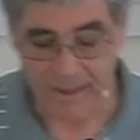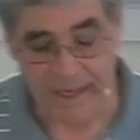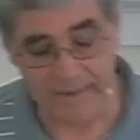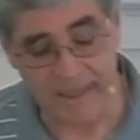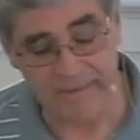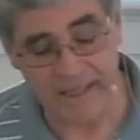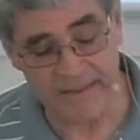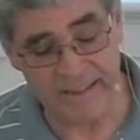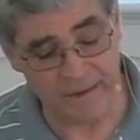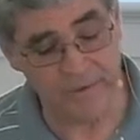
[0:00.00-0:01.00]
And
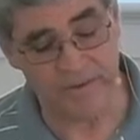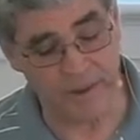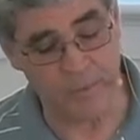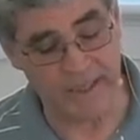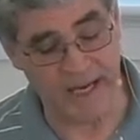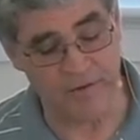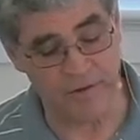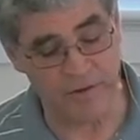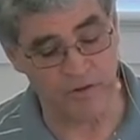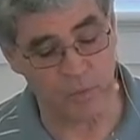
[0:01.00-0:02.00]
then the other thing we have
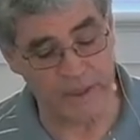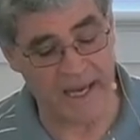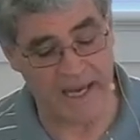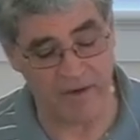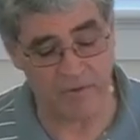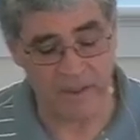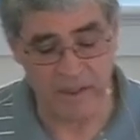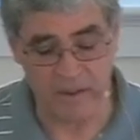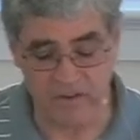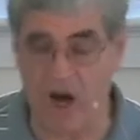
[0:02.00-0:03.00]
here is we have
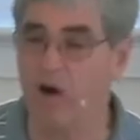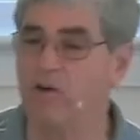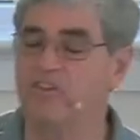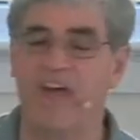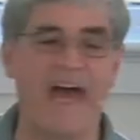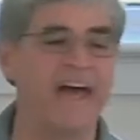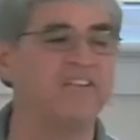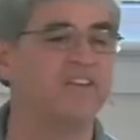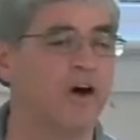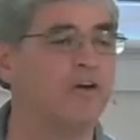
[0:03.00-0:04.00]
tongues
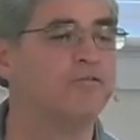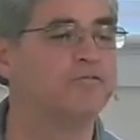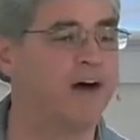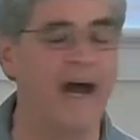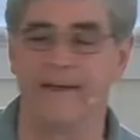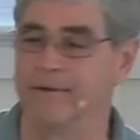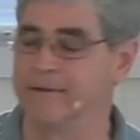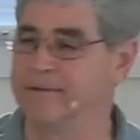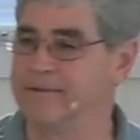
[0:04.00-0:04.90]
as of fire.